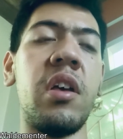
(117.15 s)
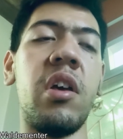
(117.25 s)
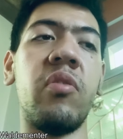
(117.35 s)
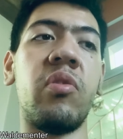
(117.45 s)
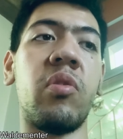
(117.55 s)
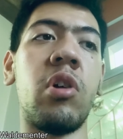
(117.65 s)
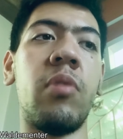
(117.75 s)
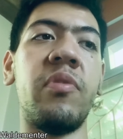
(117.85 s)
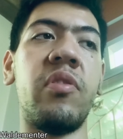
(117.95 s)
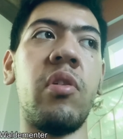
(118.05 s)
is
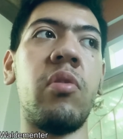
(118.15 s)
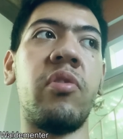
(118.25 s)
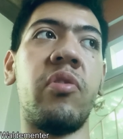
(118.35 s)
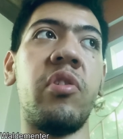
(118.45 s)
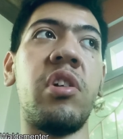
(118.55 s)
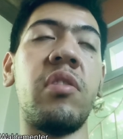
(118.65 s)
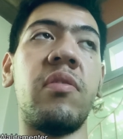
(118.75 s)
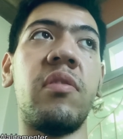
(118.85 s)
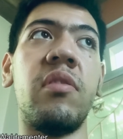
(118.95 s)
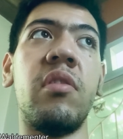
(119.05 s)
come seriously
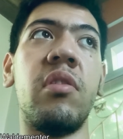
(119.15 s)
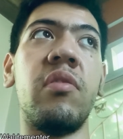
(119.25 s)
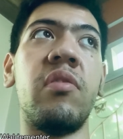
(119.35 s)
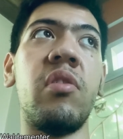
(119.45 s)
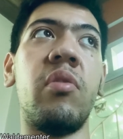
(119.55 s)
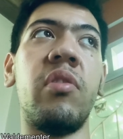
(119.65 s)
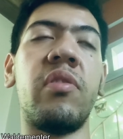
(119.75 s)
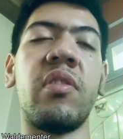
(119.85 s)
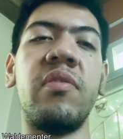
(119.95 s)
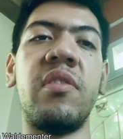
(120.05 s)
the
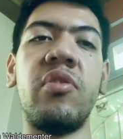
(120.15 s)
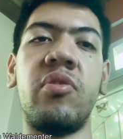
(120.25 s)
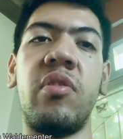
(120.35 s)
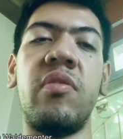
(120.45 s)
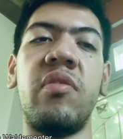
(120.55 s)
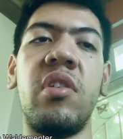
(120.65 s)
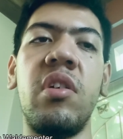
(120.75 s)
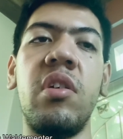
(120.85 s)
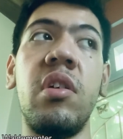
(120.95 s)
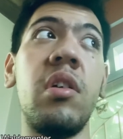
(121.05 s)
serious conditions
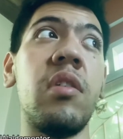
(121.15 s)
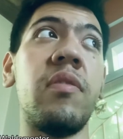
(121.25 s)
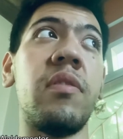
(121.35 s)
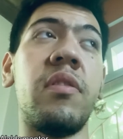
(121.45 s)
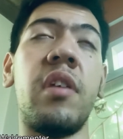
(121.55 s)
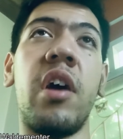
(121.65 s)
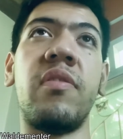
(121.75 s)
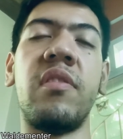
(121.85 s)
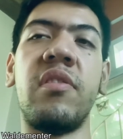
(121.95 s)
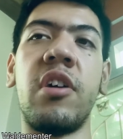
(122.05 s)

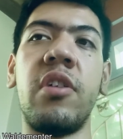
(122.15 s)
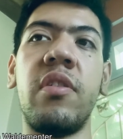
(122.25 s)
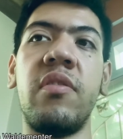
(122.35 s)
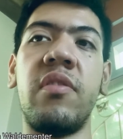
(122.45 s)
that the Thailand